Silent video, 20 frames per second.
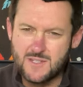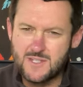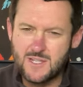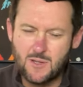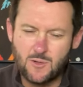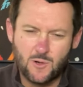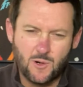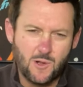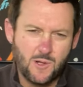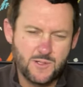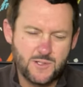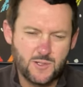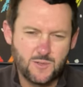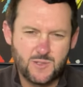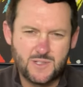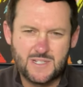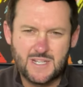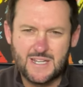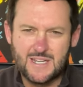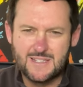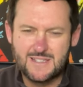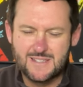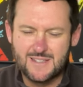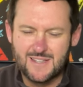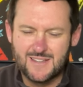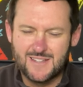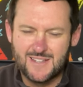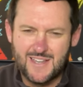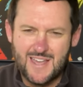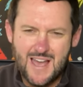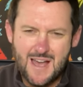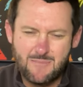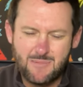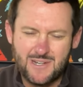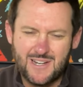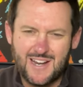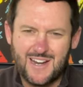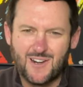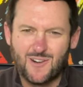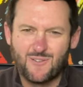seller also states that the
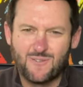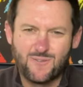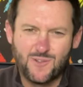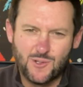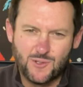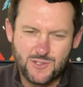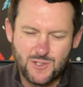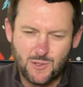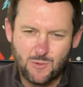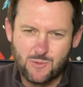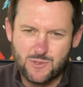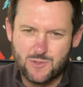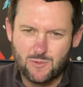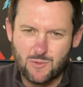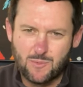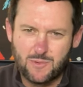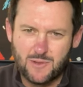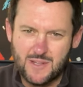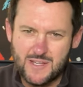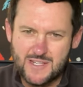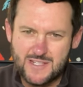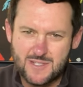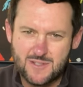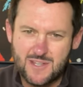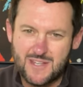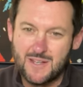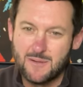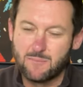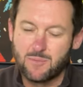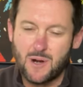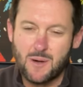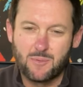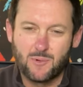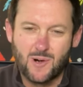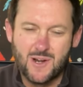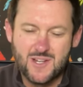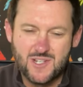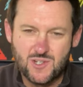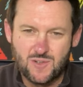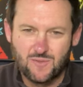cabin air filter was replaced in
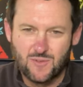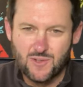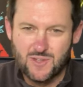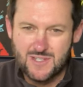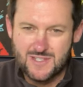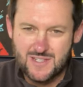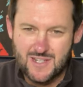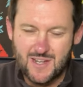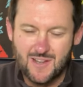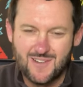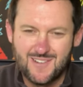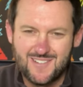preparation for the sale.